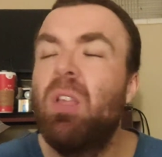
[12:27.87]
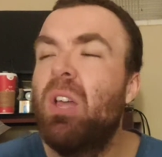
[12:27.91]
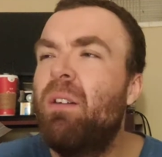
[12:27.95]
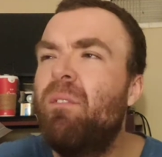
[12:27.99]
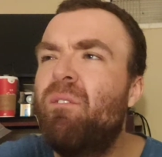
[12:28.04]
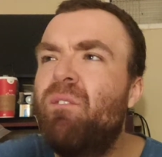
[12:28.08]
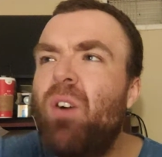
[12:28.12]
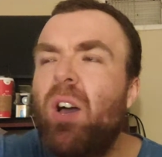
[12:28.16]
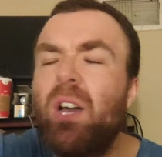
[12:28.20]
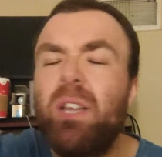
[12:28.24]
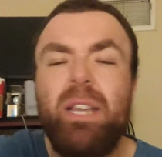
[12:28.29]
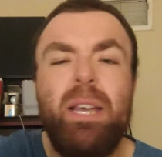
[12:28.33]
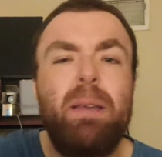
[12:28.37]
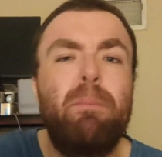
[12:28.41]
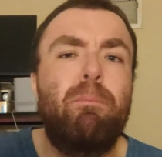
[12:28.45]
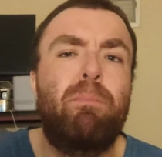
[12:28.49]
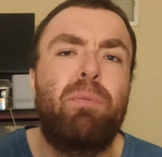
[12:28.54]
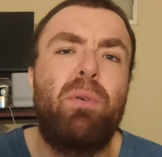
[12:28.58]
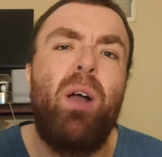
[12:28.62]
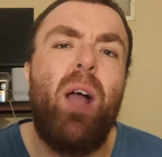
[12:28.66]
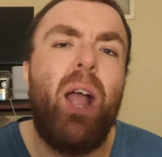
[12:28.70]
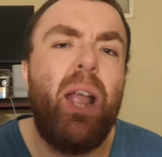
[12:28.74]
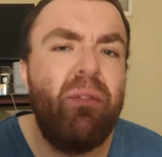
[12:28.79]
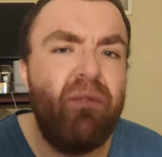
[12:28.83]
Fucking
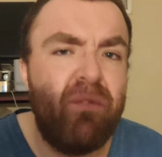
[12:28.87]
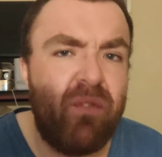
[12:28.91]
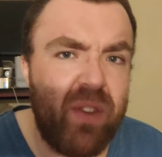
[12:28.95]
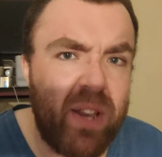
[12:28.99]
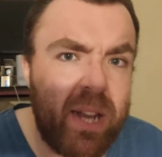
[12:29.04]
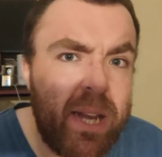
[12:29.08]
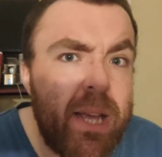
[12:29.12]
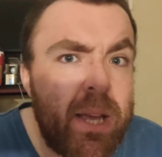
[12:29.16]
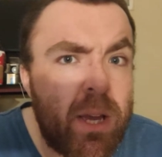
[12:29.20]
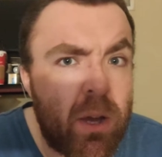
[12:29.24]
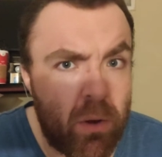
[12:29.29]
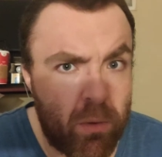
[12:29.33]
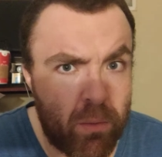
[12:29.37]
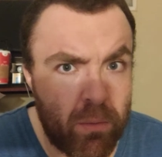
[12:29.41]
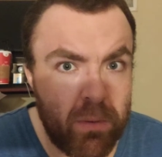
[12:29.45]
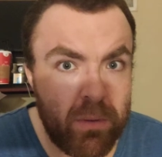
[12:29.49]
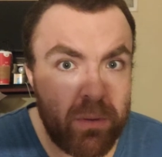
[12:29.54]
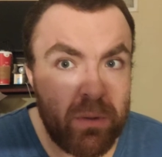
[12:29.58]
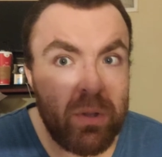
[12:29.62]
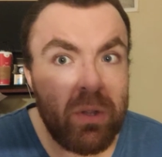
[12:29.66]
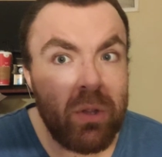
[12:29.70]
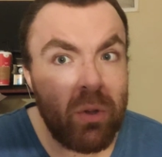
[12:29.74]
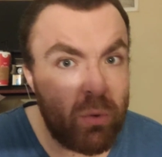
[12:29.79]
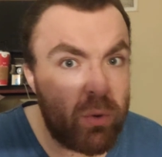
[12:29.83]
Prime Video.
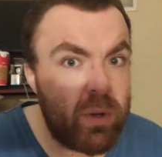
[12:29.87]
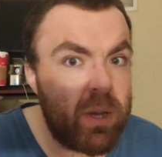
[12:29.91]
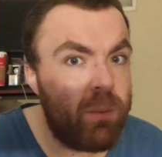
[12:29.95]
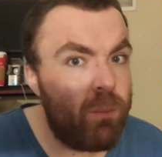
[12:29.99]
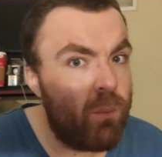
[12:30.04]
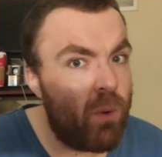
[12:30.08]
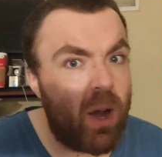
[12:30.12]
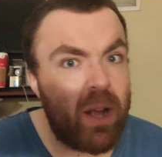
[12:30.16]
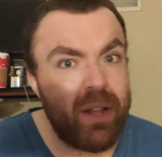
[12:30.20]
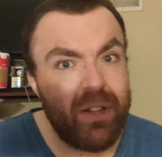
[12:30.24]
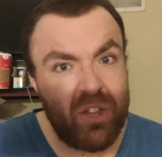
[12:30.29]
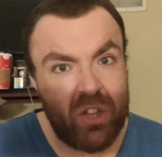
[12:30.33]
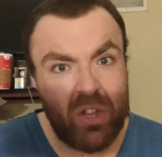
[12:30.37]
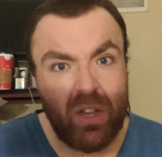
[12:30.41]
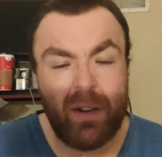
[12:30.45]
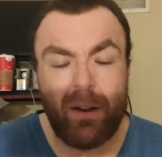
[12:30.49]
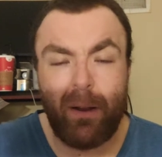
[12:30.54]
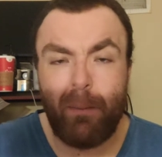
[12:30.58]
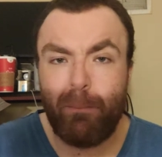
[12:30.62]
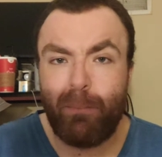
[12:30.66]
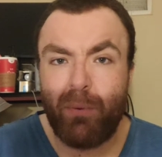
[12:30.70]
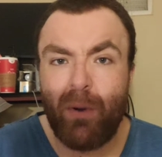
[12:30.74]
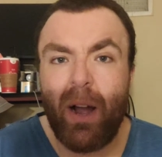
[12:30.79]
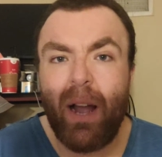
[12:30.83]
You can watch shit
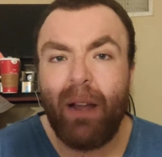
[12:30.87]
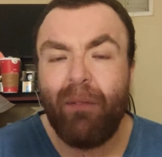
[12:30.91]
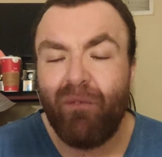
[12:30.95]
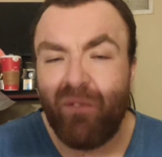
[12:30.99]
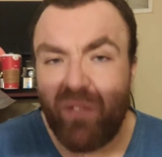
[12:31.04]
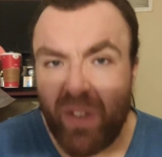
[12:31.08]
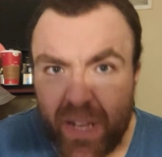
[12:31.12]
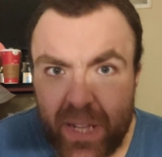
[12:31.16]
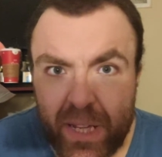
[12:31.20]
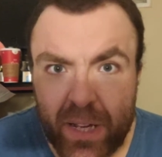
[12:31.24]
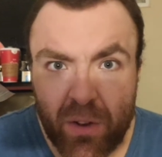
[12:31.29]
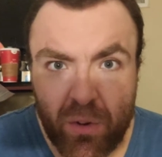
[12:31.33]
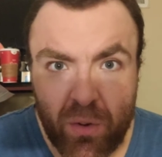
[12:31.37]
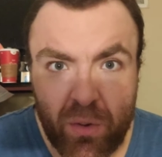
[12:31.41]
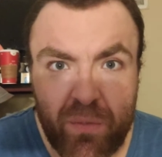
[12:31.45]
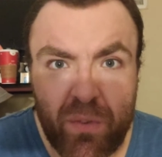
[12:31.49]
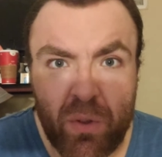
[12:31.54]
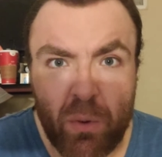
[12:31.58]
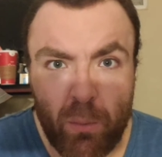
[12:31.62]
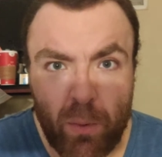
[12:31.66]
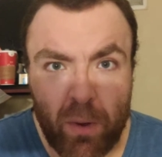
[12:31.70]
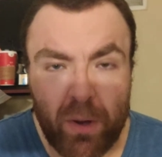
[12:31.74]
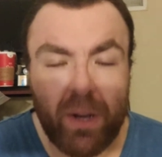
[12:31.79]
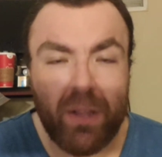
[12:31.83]
on Prime Video if
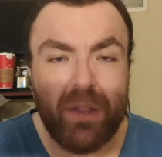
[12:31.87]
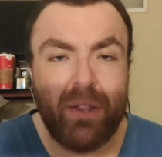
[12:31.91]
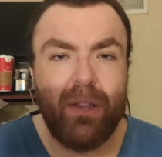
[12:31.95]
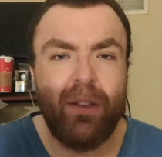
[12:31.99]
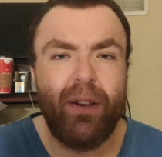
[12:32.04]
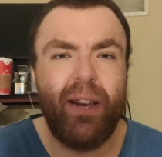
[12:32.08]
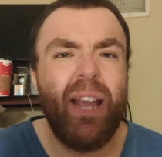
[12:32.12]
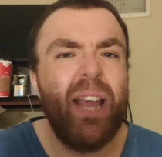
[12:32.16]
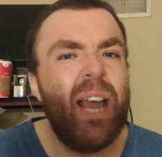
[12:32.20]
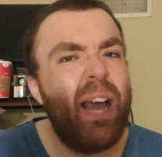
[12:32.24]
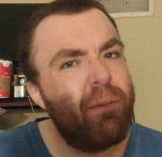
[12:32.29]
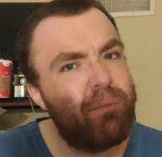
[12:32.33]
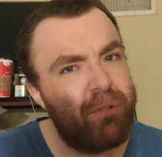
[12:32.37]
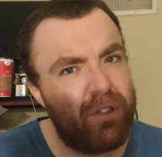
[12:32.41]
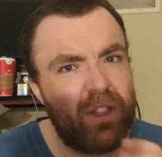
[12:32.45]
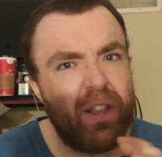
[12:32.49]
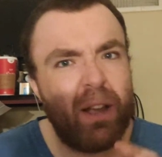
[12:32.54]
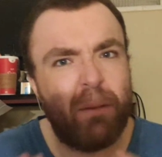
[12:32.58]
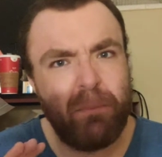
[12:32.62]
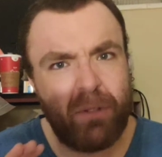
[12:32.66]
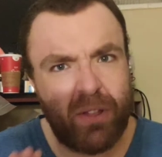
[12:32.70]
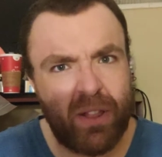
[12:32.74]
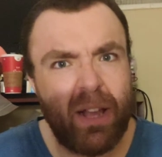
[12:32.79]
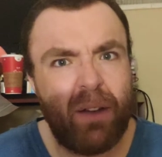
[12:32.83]
you wanted to. They have
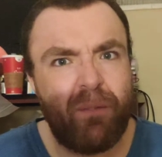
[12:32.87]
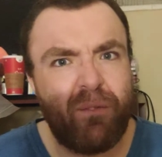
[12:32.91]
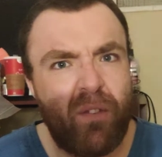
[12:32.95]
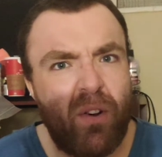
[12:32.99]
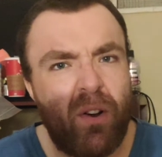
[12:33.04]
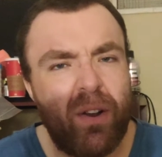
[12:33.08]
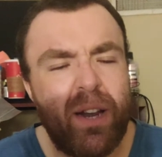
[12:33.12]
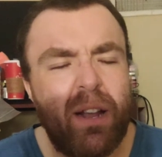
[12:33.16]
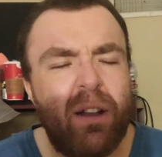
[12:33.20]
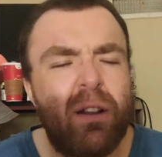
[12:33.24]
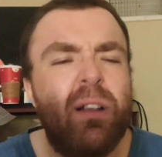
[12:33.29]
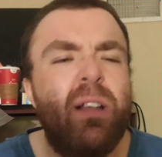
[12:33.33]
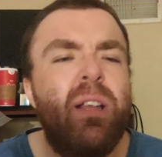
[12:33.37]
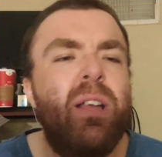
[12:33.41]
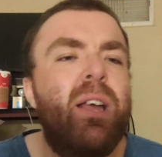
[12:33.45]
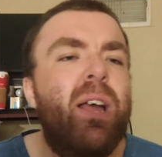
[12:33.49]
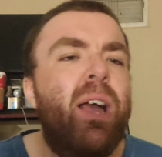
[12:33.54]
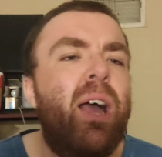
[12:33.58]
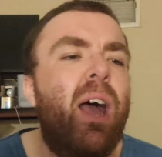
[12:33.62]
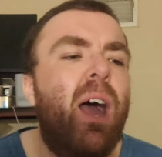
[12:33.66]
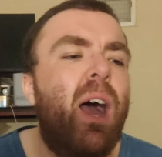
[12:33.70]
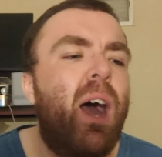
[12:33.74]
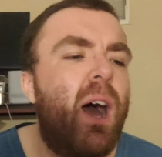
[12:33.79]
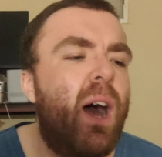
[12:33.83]
some stuff on there,
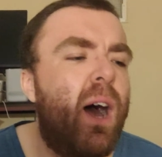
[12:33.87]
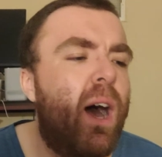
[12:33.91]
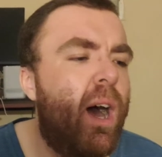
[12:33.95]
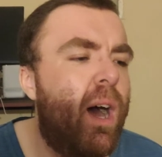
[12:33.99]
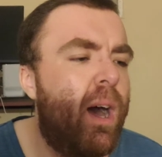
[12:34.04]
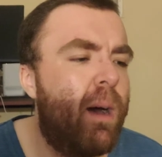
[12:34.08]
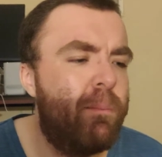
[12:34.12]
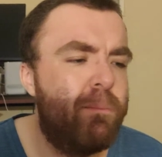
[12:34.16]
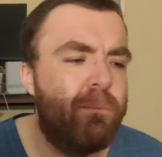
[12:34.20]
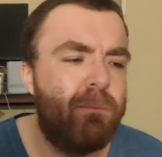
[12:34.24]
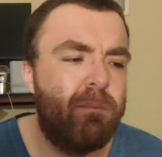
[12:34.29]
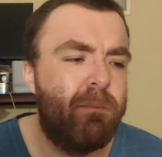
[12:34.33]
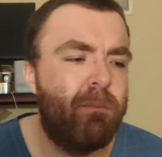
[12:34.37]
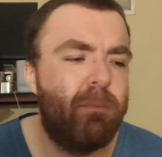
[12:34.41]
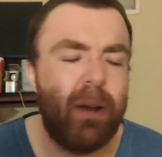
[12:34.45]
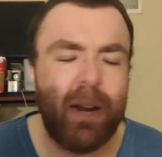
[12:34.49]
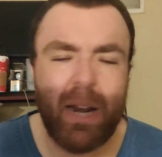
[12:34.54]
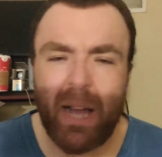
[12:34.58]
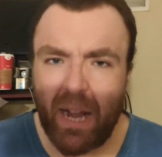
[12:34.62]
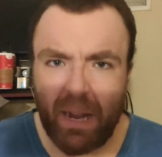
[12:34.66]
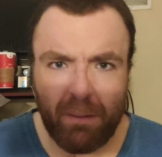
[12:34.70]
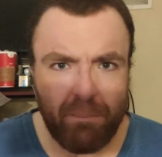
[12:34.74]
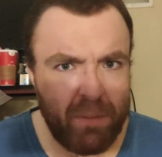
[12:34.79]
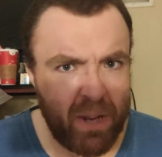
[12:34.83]

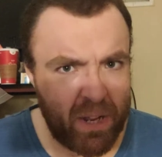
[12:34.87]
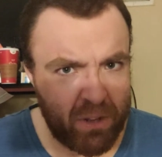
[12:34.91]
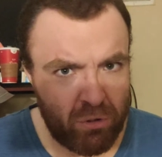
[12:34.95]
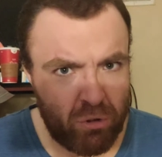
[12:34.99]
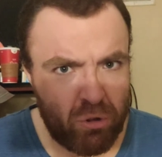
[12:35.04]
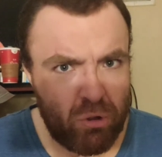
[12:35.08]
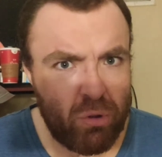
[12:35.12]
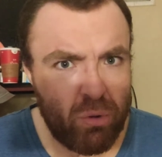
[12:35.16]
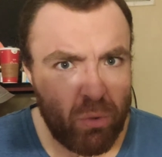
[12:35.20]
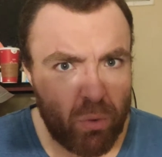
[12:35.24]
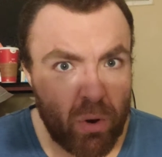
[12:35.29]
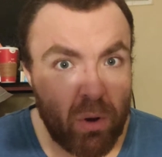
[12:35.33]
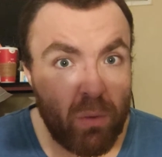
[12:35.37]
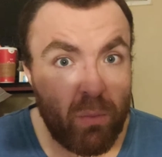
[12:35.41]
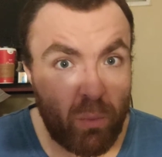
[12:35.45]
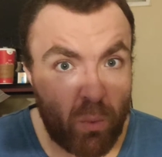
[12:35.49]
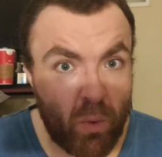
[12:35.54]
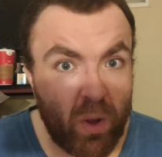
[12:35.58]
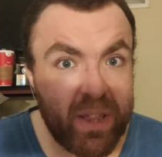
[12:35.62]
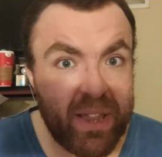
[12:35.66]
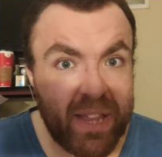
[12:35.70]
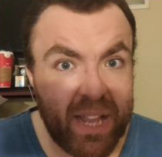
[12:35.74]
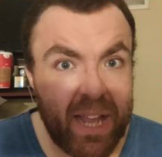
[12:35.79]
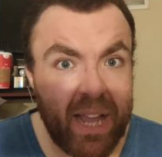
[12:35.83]
but I'm not sure of
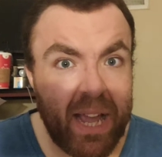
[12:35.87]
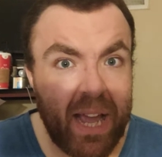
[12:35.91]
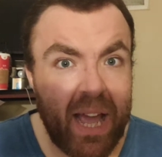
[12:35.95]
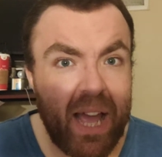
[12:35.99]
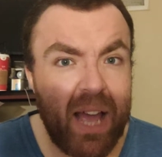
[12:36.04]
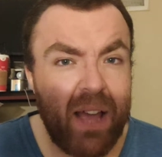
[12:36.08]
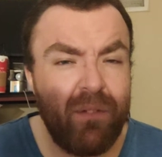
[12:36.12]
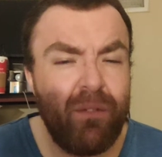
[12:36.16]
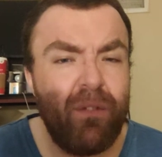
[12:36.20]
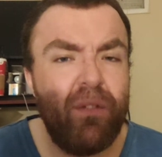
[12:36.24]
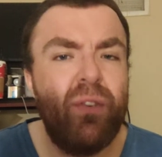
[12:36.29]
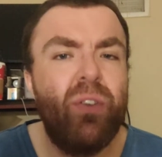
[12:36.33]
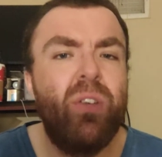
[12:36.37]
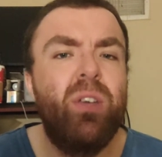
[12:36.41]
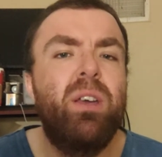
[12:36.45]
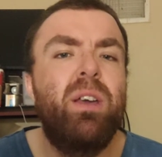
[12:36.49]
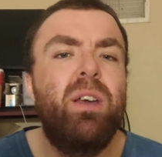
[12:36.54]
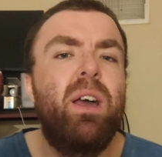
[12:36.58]
what they have.